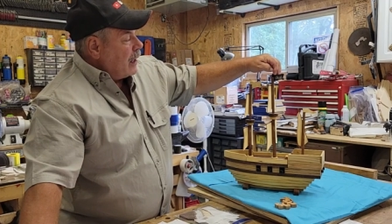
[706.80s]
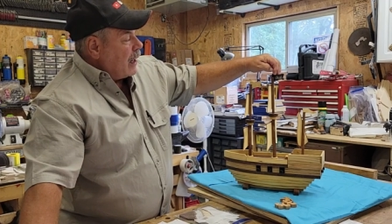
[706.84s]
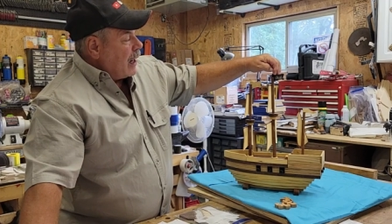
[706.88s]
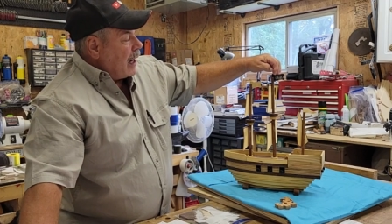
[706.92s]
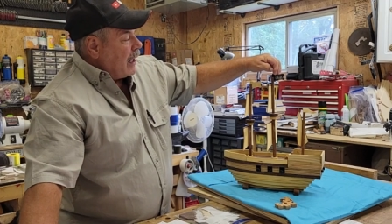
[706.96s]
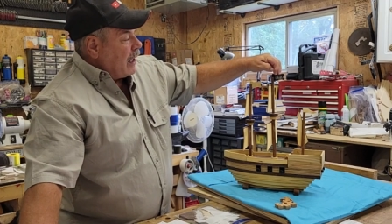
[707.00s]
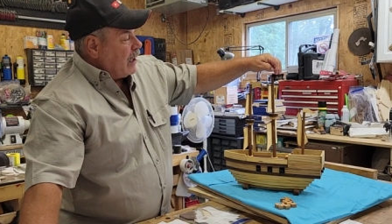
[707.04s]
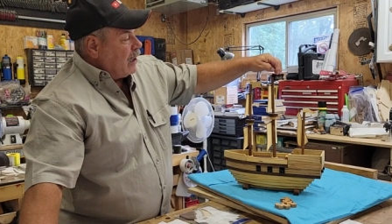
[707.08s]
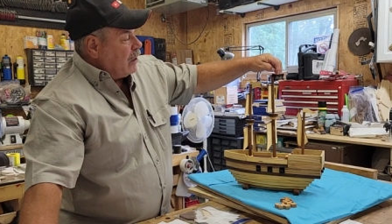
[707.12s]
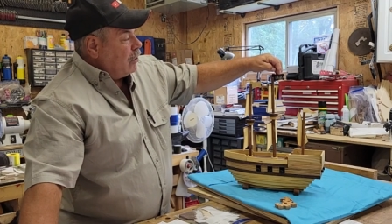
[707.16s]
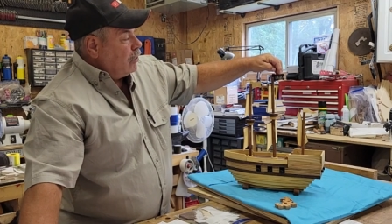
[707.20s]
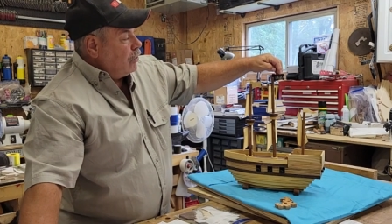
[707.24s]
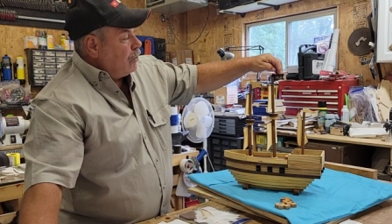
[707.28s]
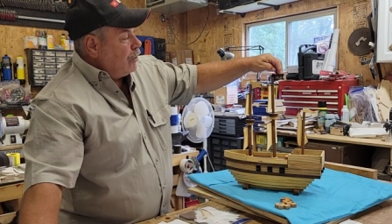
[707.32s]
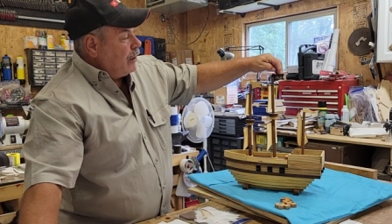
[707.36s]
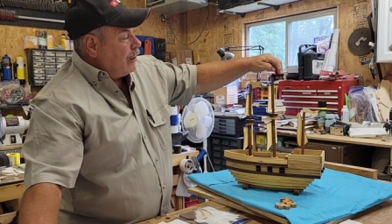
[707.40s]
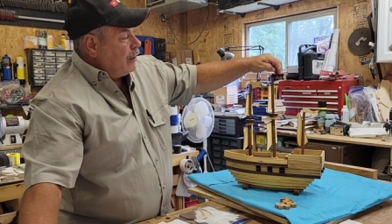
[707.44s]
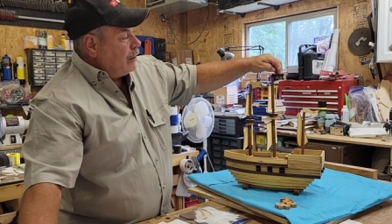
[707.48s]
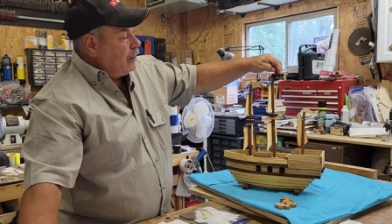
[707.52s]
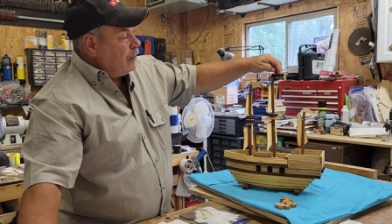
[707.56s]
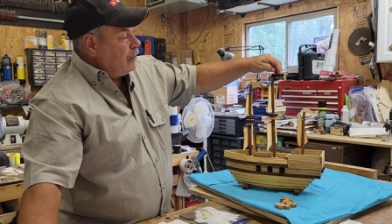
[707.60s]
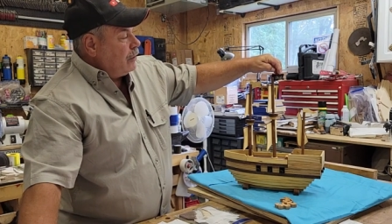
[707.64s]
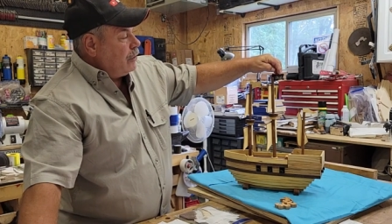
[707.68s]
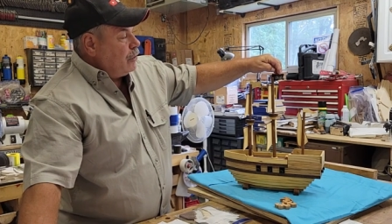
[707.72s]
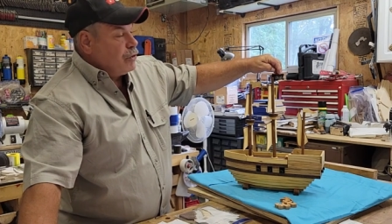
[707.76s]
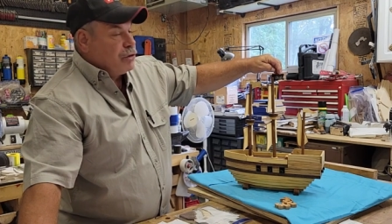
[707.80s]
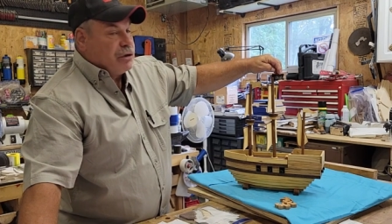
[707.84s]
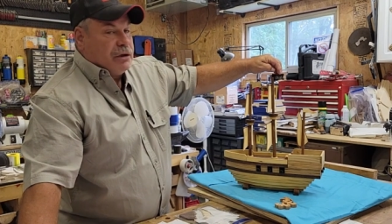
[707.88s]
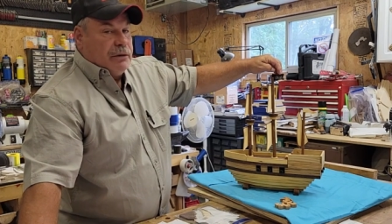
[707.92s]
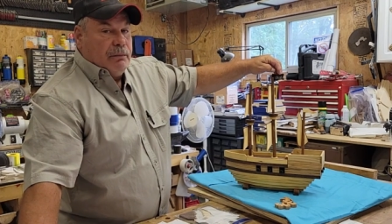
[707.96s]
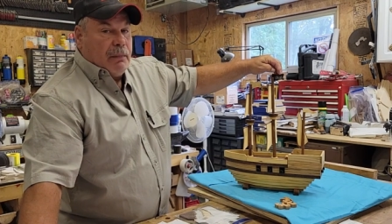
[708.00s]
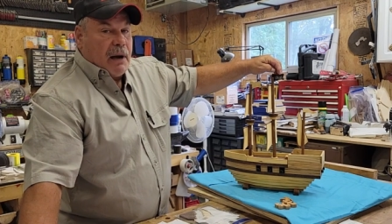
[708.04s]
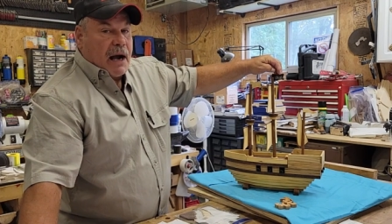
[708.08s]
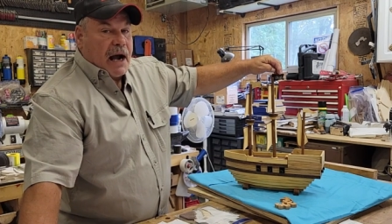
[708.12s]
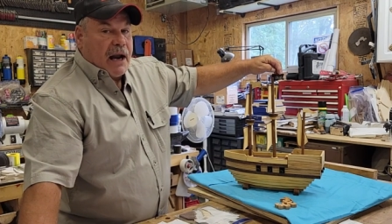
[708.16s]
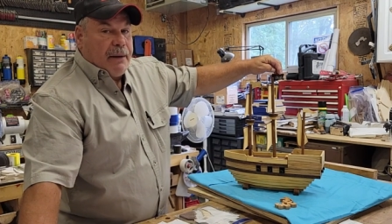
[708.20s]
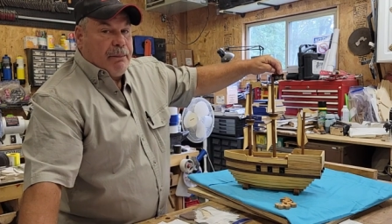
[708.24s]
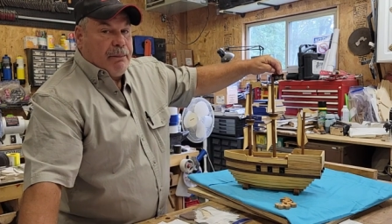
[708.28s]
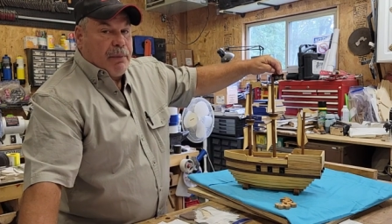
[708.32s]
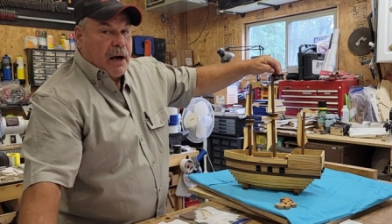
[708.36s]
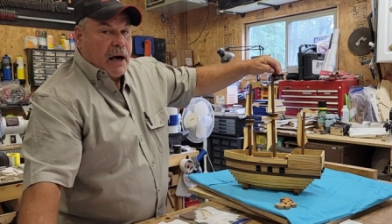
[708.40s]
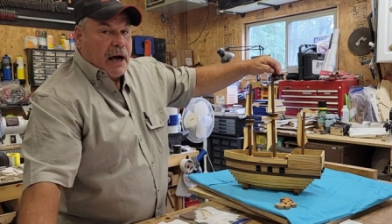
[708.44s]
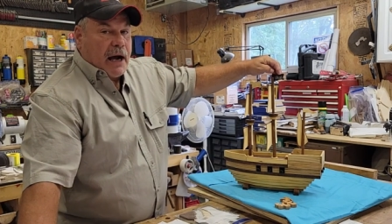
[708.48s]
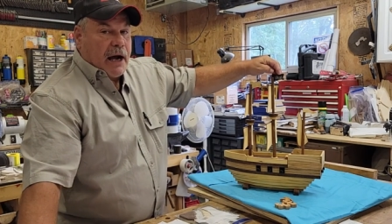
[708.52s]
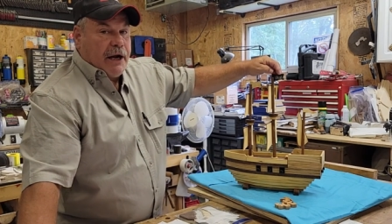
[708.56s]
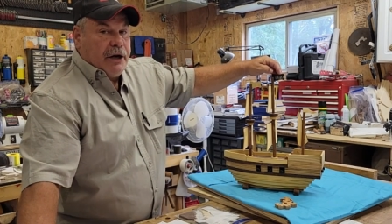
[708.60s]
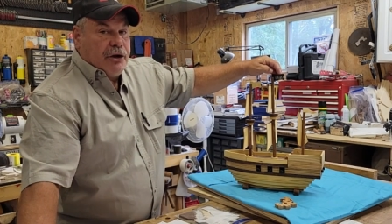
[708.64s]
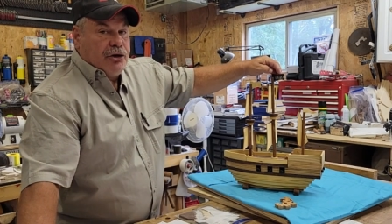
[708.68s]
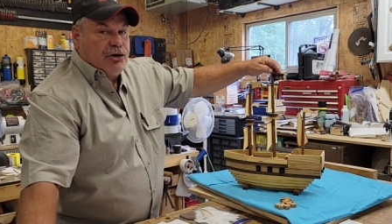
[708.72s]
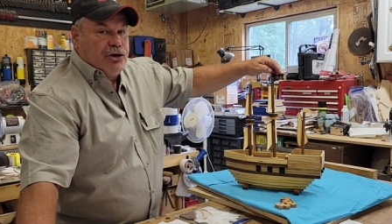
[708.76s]
I glued it using Mod
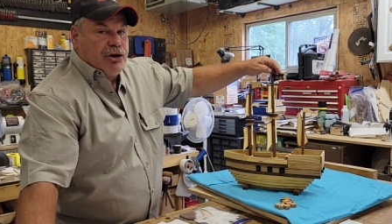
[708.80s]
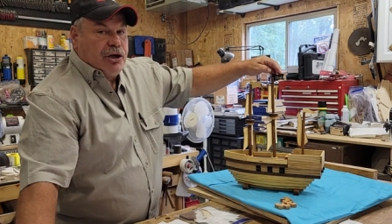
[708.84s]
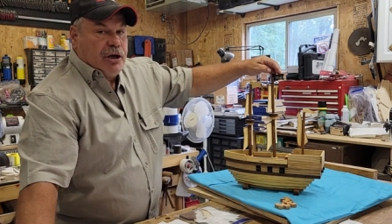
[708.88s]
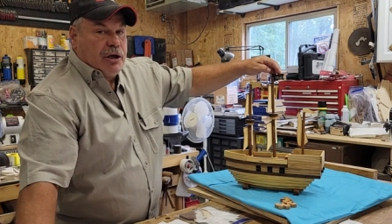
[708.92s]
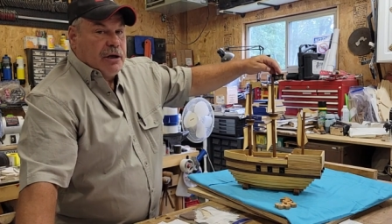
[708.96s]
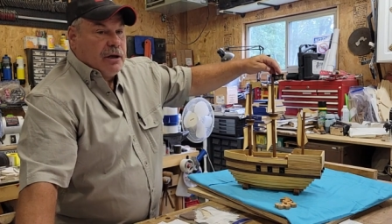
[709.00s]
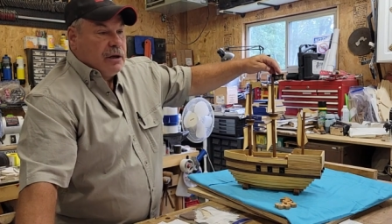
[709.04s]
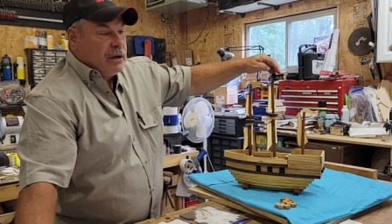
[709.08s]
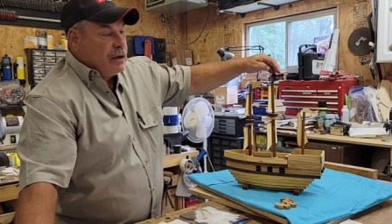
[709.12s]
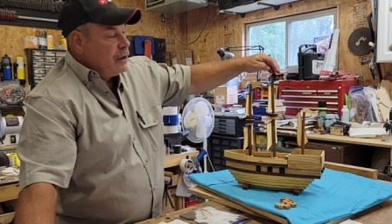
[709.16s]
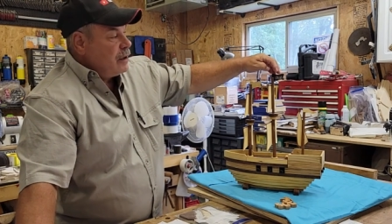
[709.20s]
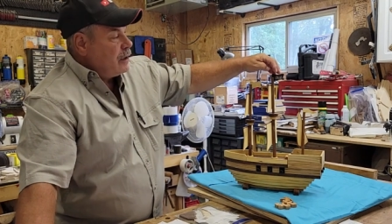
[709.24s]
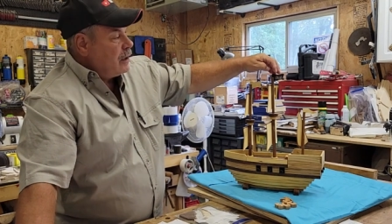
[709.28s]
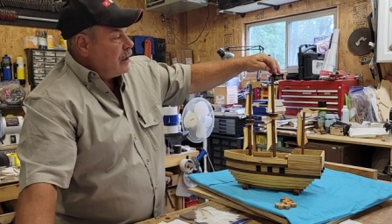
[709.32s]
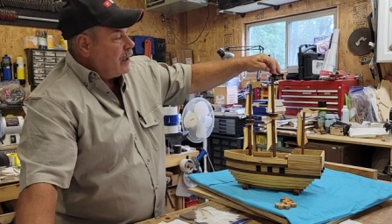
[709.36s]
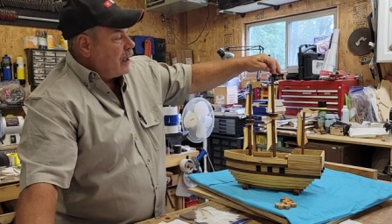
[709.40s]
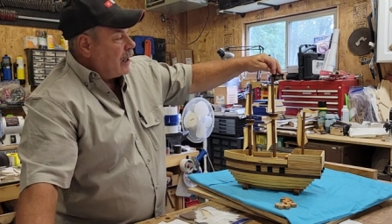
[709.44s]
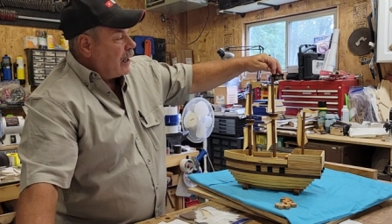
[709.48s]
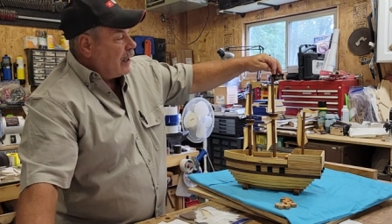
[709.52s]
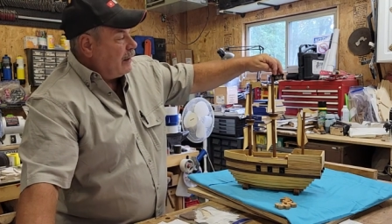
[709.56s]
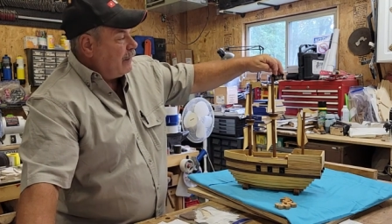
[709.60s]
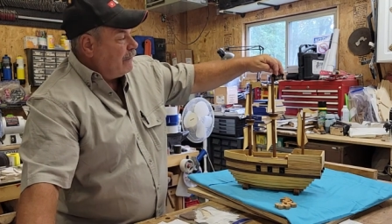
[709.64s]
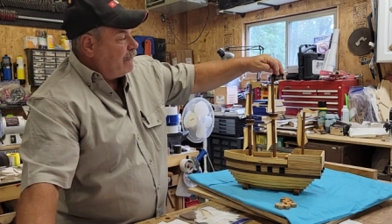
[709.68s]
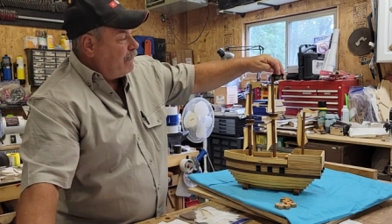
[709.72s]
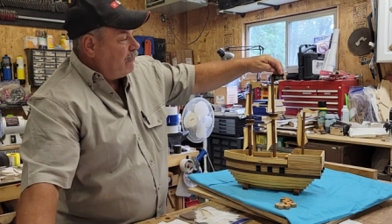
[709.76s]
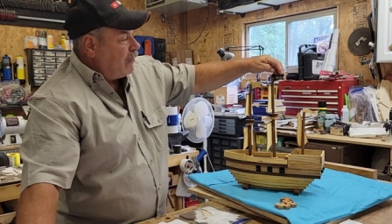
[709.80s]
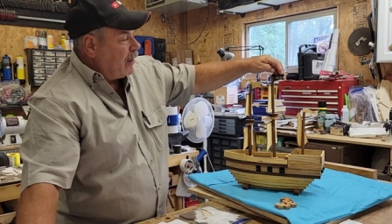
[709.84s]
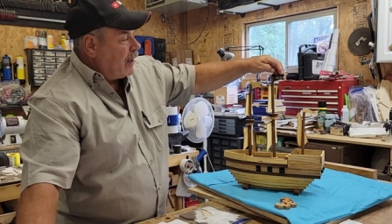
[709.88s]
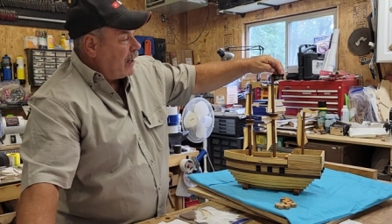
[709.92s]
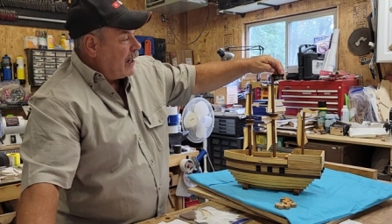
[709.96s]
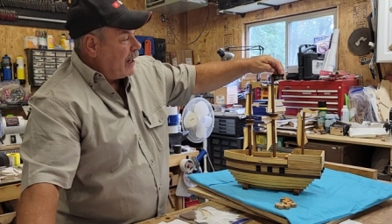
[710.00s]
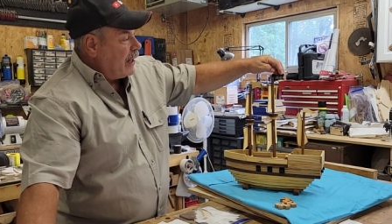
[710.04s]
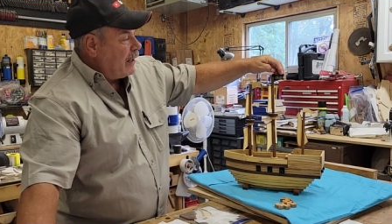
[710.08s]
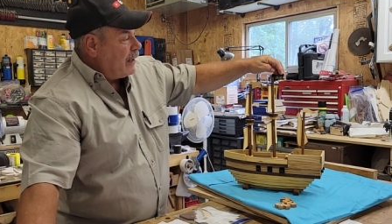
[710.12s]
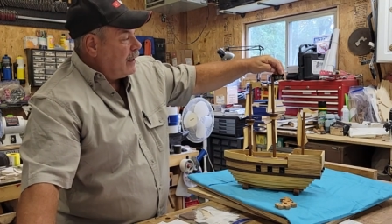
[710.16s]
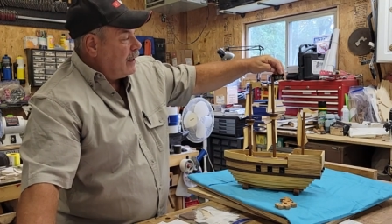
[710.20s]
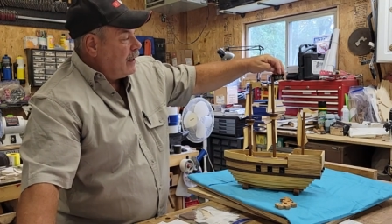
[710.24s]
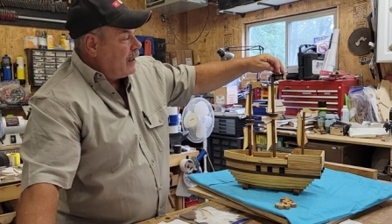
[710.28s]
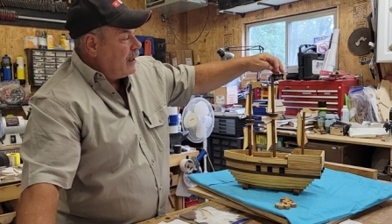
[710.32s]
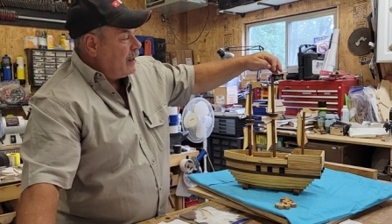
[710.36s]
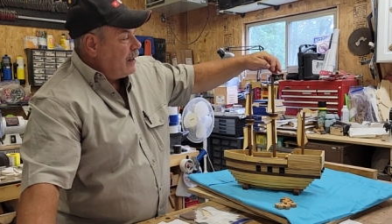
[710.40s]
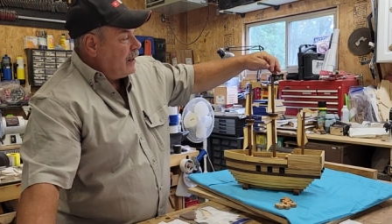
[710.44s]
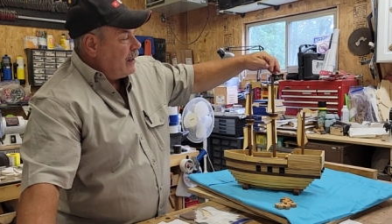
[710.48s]
Podge on the flag.